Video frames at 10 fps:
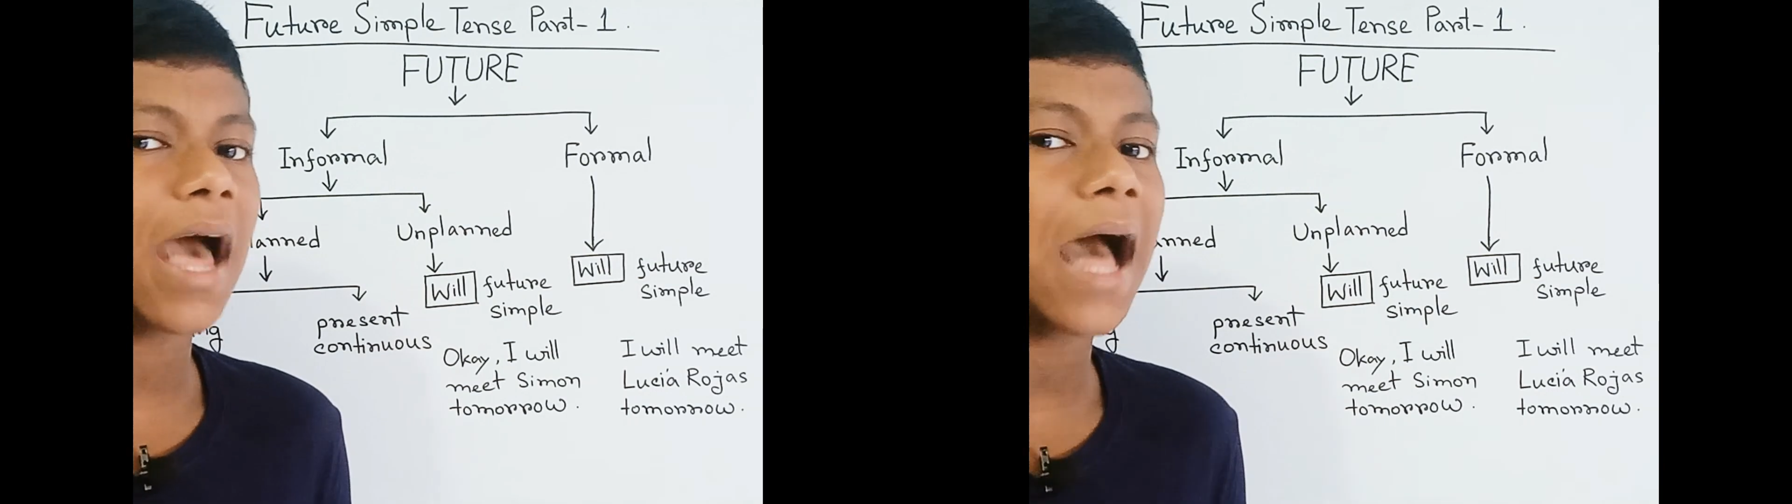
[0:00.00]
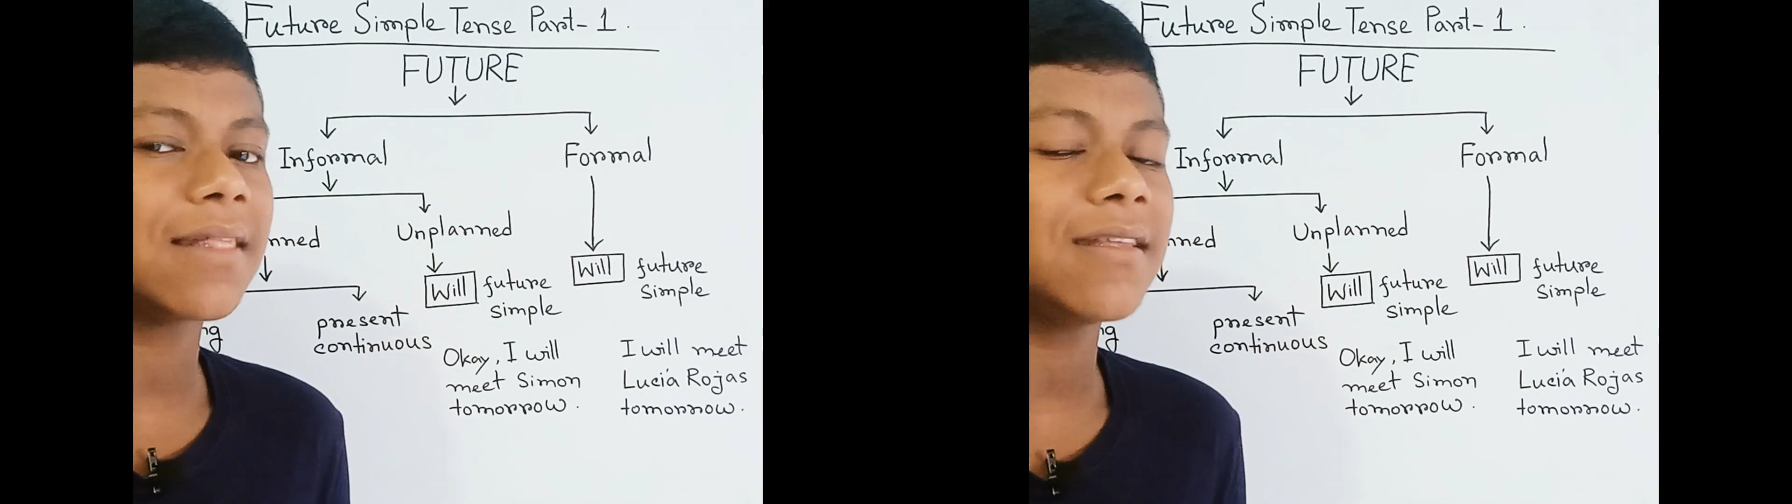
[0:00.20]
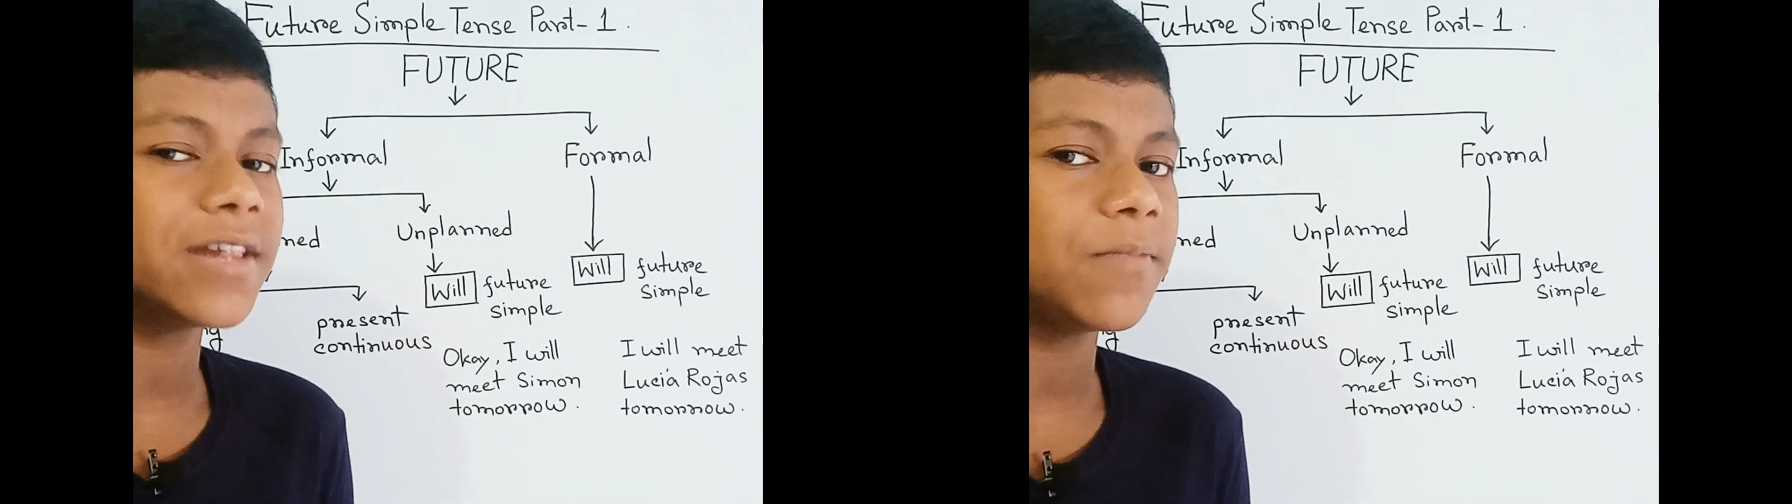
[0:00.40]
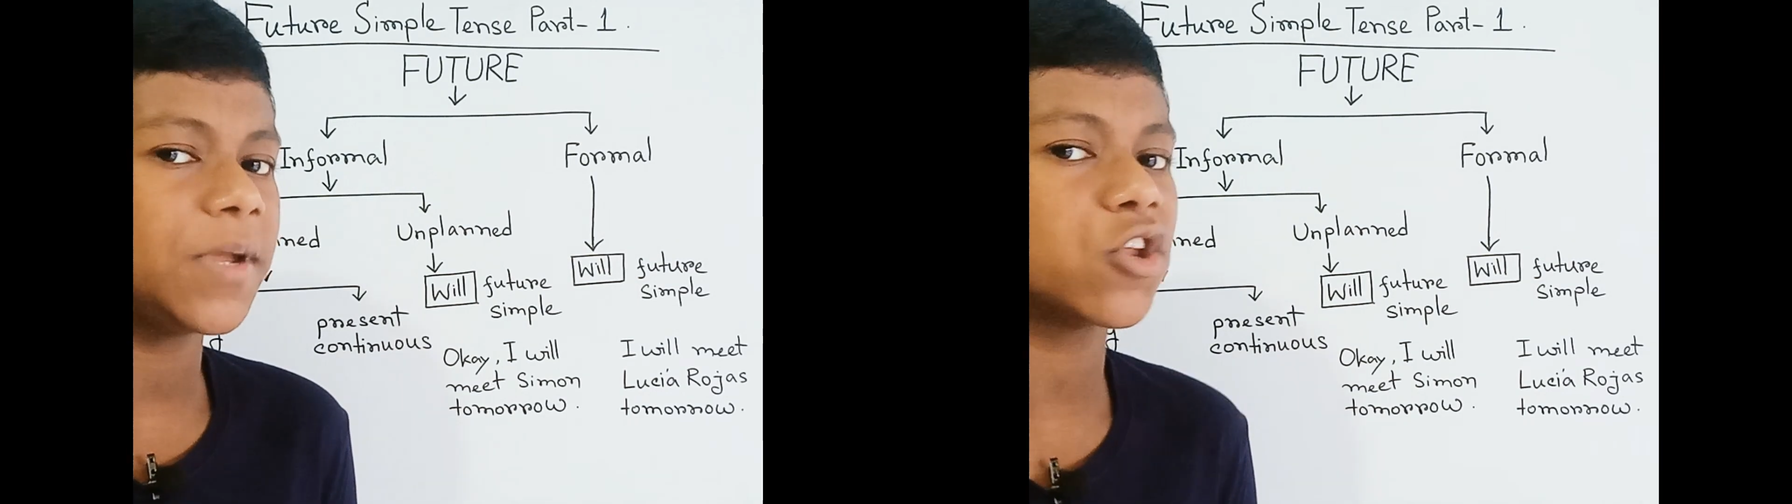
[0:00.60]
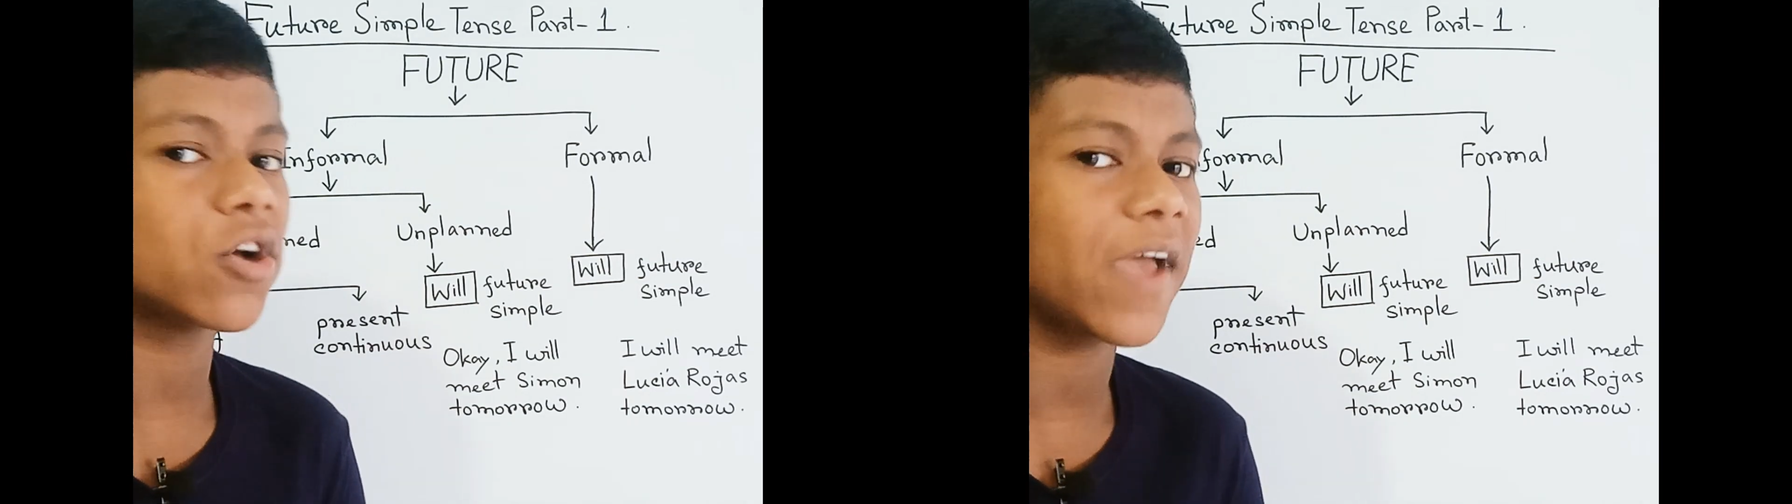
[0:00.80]
a little
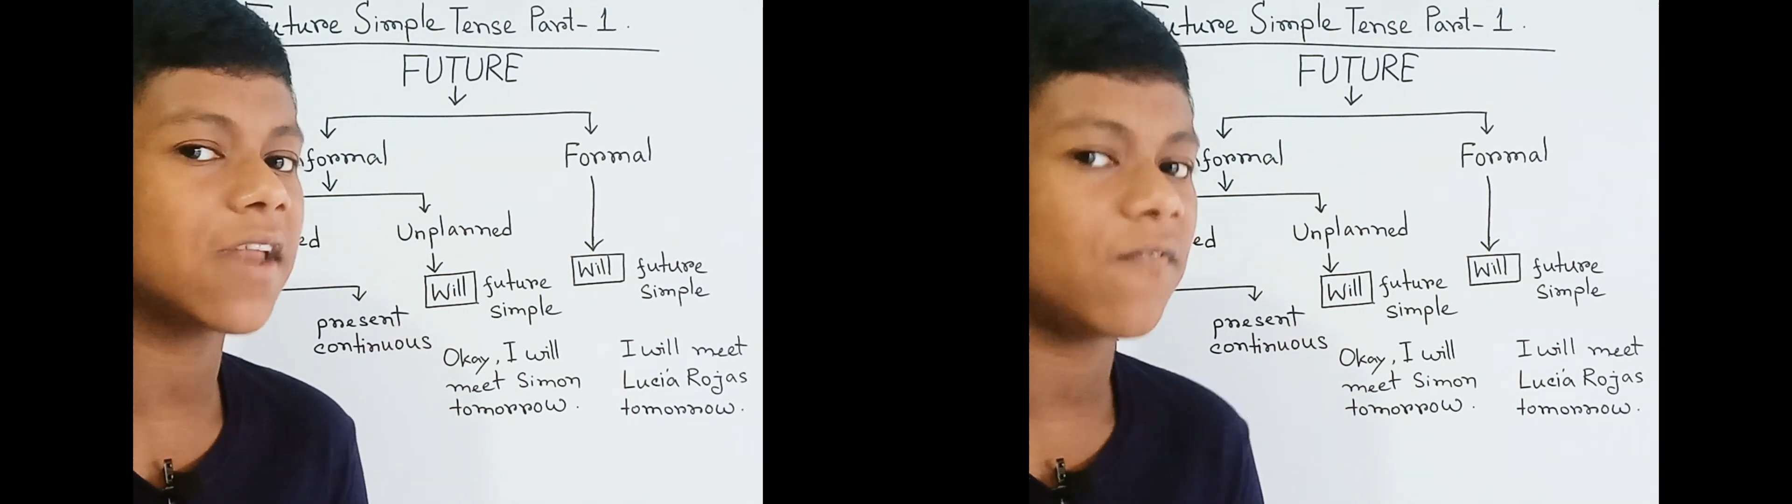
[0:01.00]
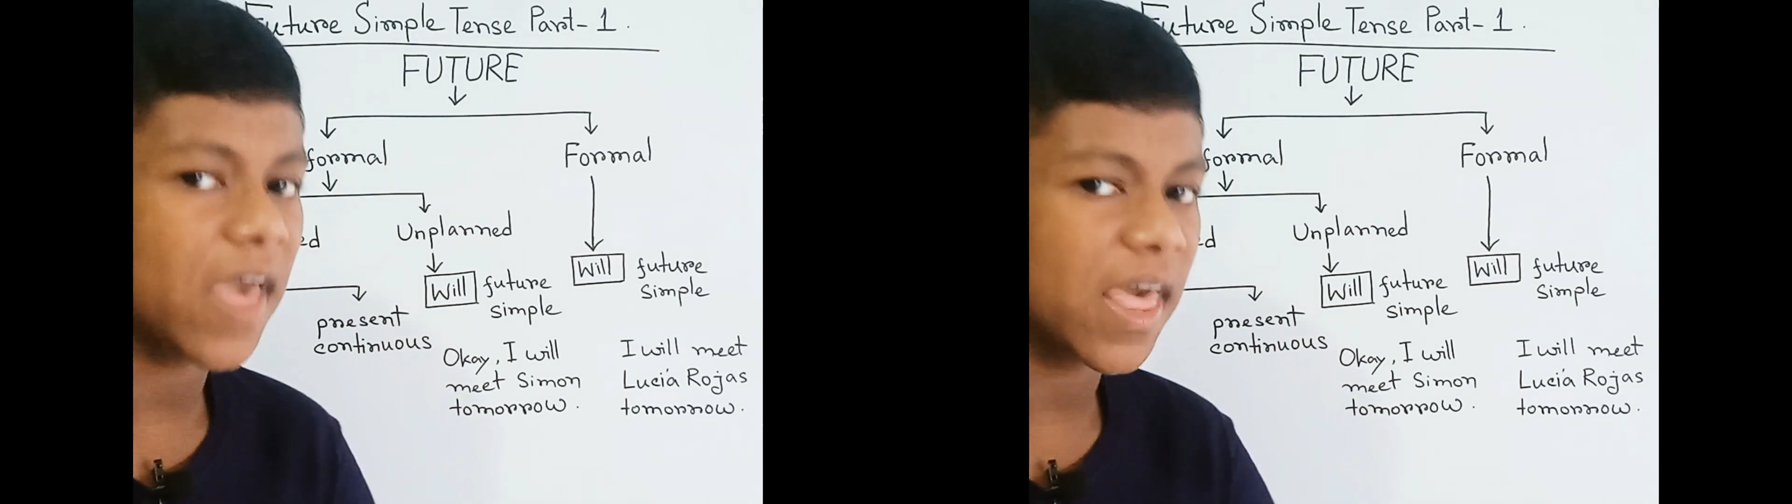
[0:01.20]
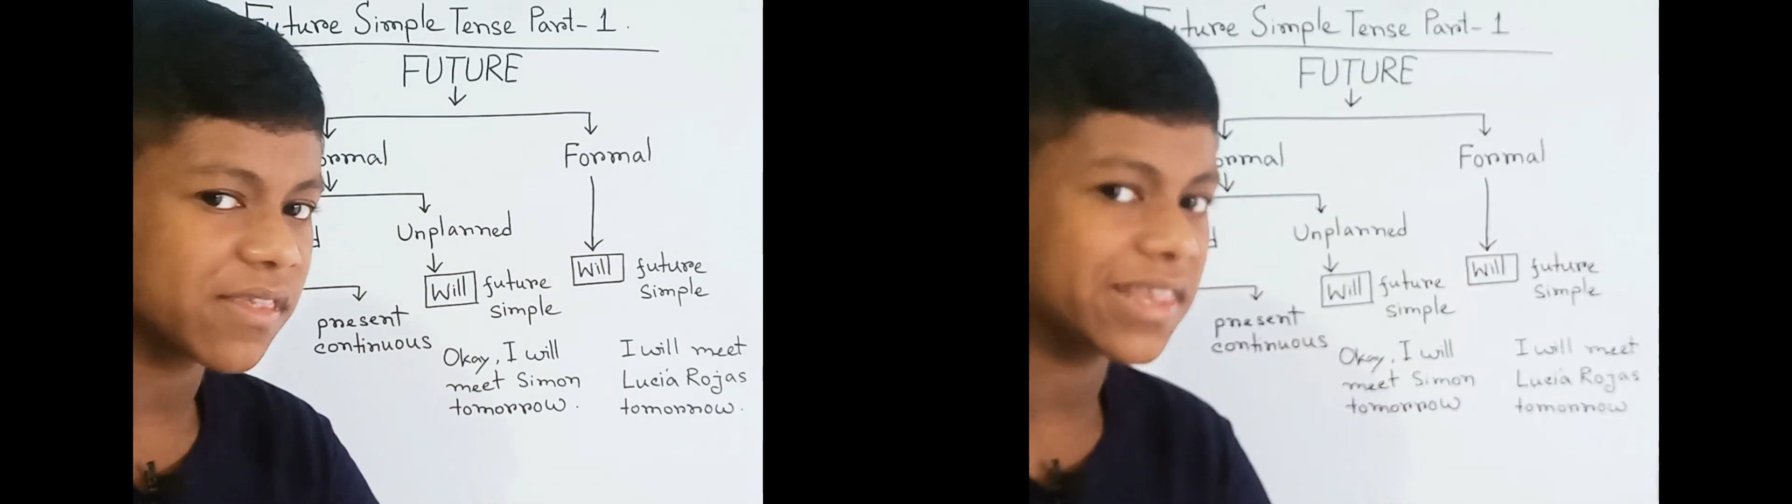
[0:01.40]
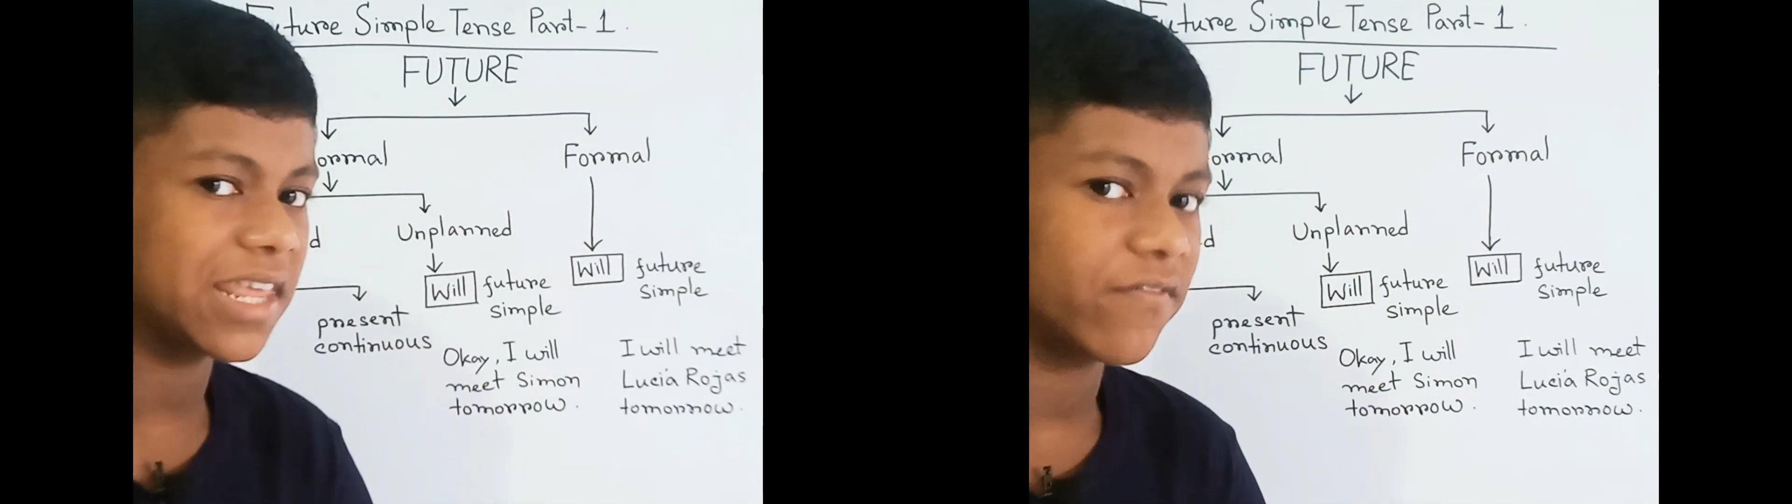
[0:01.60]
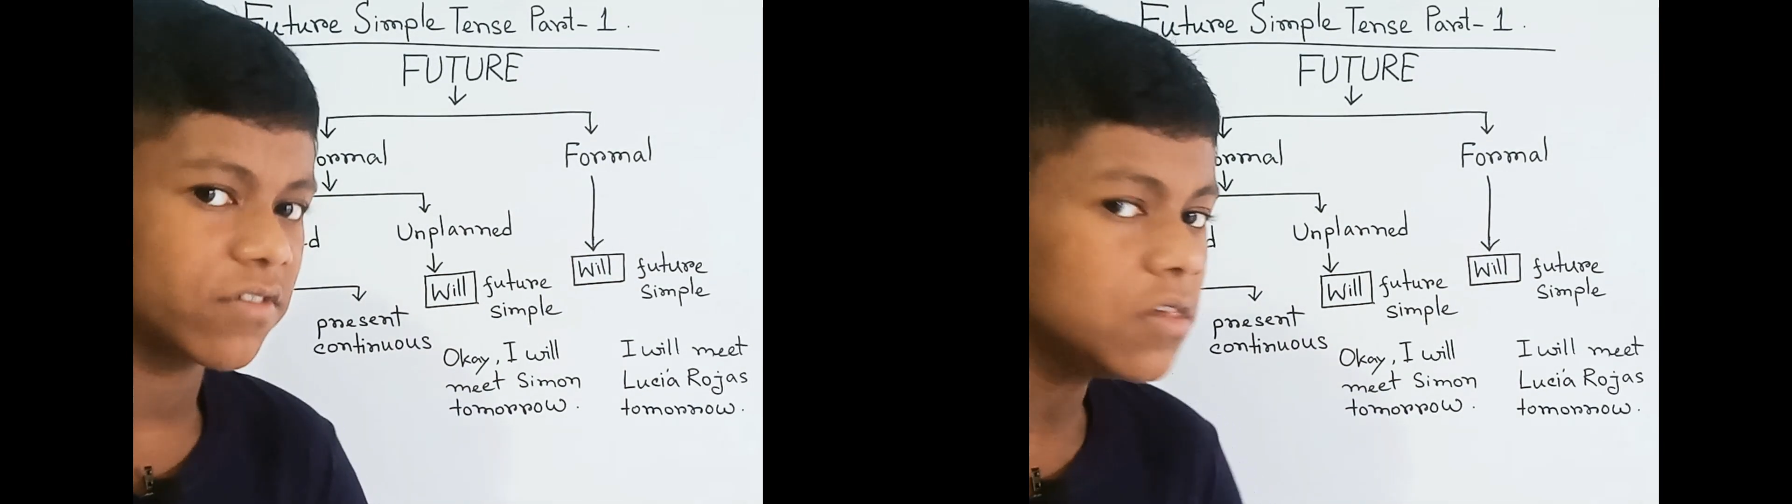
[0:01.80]
bit of advanced
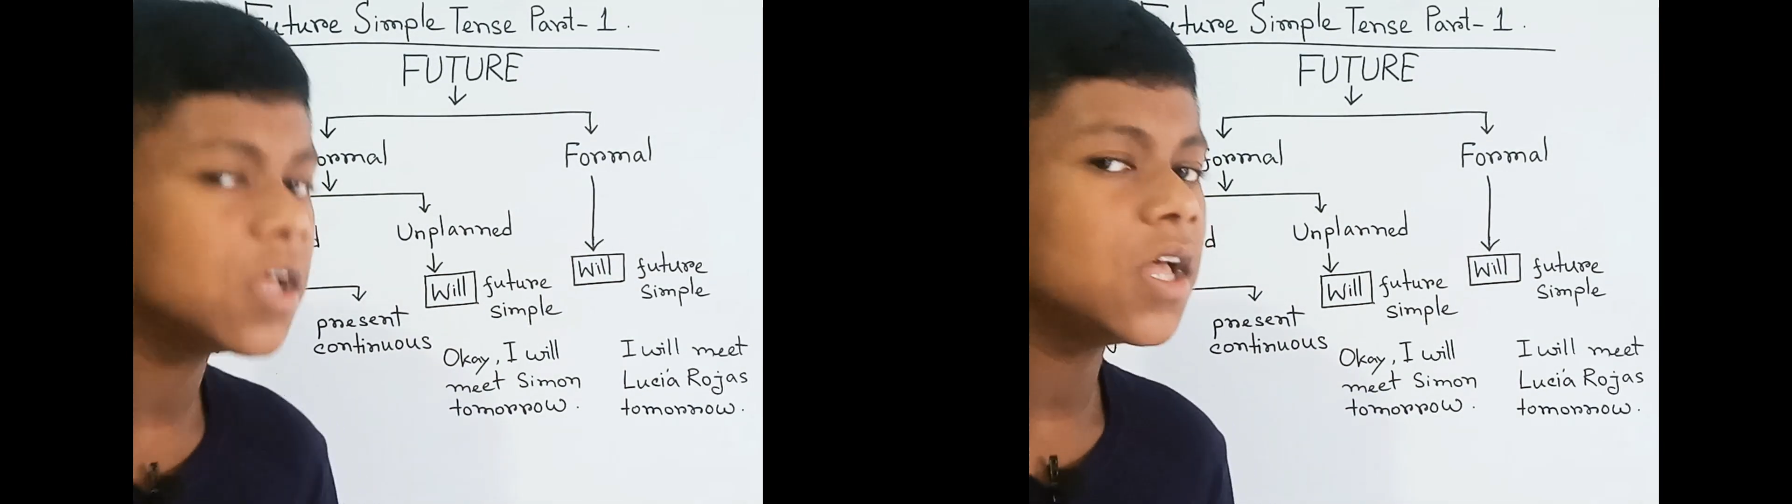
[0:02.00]
level,